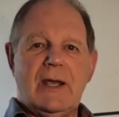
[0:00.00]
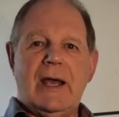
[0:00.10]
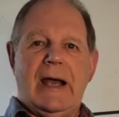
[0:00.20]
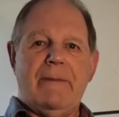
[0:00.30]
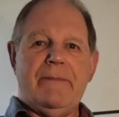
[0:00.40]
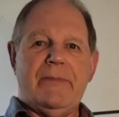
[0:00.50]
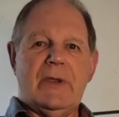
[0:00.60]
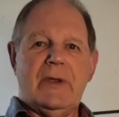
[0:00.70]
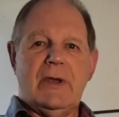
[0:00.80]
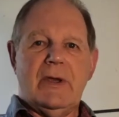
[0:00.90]

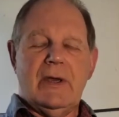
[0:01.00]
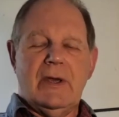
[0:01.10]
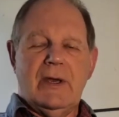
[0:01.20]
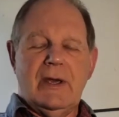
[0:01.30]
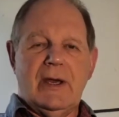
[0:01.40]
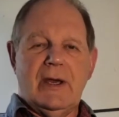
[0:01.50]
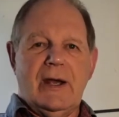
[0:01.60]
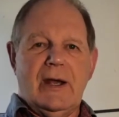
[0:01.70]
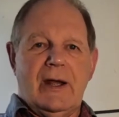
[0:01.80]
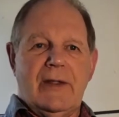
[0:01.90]

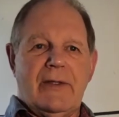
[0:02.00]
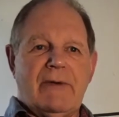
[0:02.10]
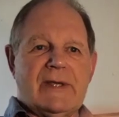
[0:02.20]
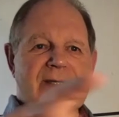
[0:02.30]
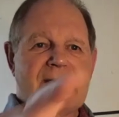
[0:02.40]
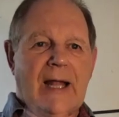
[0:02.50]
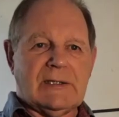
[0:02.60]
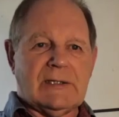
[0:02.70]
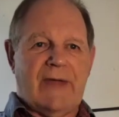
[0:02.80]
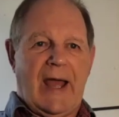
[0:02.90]
The
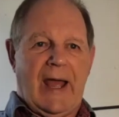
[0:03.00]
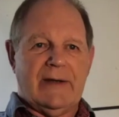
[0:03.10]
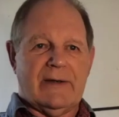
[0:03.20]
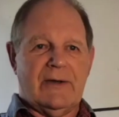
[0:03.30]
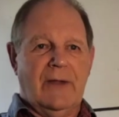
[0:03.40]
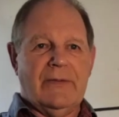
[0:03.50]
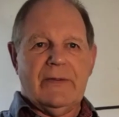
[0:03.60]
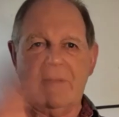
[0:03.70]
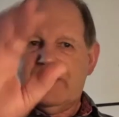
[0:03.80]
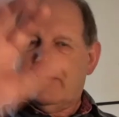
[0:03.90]
result of that,
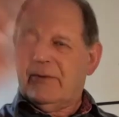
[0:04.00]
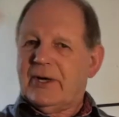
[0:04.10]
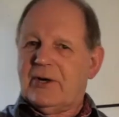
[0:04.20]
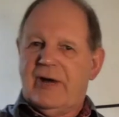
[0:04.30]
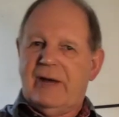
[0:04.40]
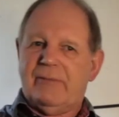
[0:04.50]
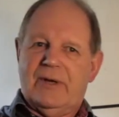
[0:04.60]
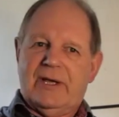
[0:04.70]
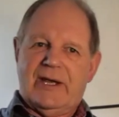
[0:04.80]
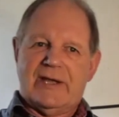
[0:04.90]
what a great
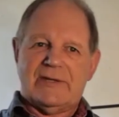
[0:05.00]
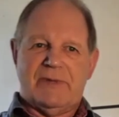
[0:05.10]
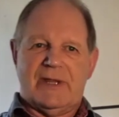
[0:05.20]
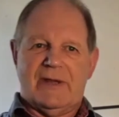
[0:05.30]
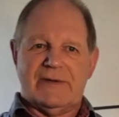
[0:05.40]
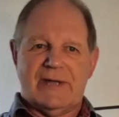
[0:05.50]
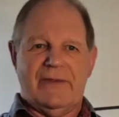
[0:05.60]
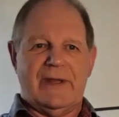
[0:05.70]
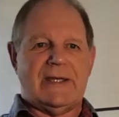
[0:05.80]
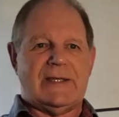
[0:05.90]
book it is, but the
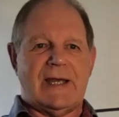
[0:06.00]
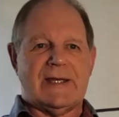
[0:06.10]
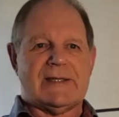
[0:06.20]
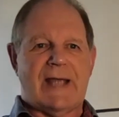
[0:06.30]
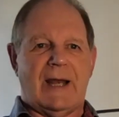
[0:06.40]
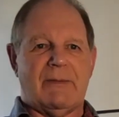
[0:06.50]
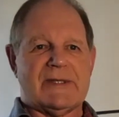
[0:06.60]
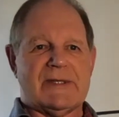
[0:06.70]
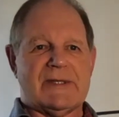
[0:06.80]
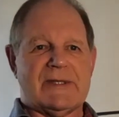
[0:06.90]
result that it didn't sell and
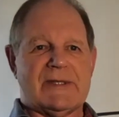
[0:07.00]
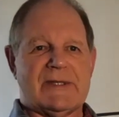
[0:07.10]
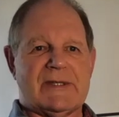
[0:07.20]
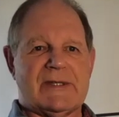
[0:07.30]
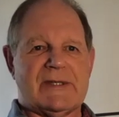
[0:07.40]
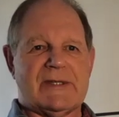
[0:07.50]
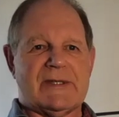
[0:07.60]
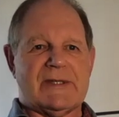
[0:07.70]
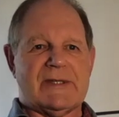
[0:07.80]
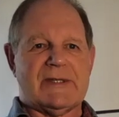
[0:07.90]
was never reprinted,
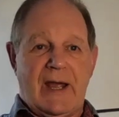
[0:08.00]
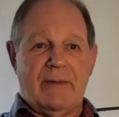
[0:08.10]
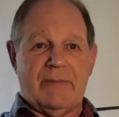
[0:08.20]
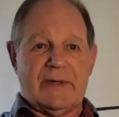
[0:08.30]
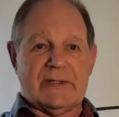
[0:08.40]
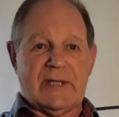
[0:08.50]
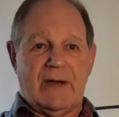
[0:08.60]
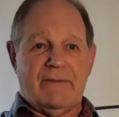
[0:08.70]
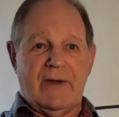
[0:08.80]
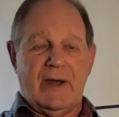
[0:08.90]
is that
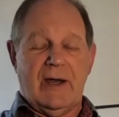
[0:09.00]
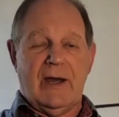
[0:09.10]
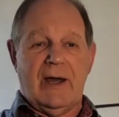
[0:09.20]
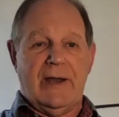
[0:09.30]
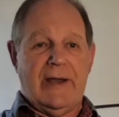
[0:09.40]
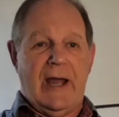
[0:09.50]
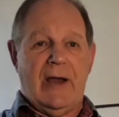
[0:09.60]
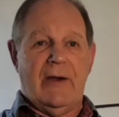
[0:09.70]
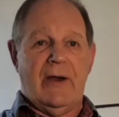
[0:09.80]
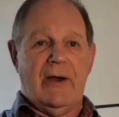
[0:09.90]
those copies with the Victor
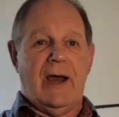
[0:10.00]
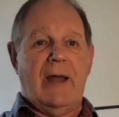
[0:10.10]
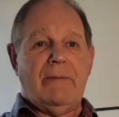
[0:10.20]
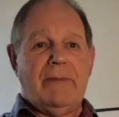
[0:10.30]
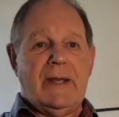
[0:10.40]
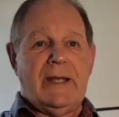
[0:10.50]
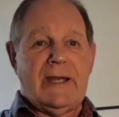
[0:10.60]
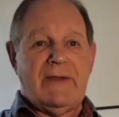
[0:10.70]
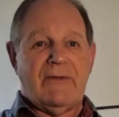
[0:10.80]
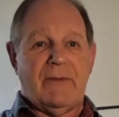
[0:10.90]
Ambrus cover are
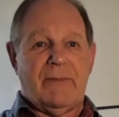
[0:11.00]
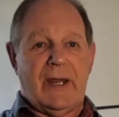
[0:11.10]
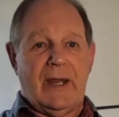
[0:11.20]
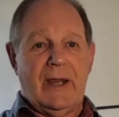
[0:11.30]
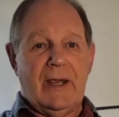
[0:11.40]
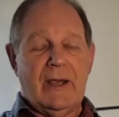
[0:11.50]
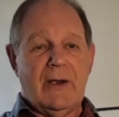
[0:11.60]
now unbelievably